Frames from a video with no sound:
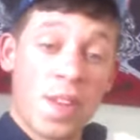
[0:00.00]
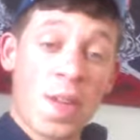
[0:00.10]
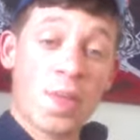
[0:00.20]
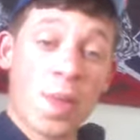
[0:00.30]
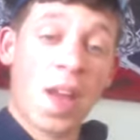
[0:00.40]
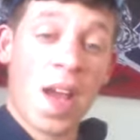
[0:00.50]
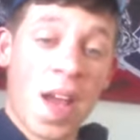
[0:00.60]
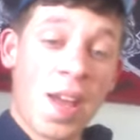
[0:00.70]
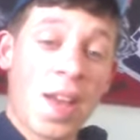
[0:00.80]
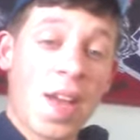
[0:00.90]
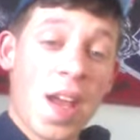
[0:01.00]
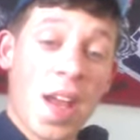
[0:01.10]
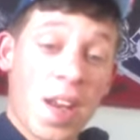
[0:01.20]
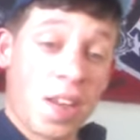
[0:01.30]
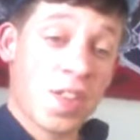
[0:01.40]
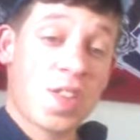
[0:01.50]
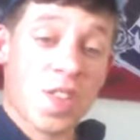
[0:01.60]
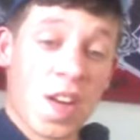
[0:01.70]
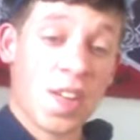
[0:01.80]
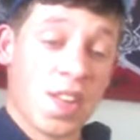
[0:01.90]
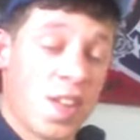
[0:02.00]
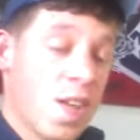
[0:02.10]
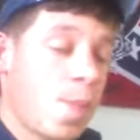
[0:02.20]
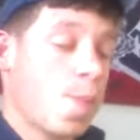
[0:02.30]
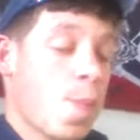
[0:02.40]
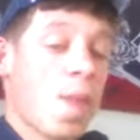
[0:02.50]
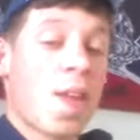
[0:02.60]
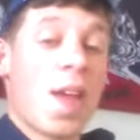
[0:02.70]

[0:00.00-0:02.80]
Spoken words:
dip spit I had, and a good chunk of the dip,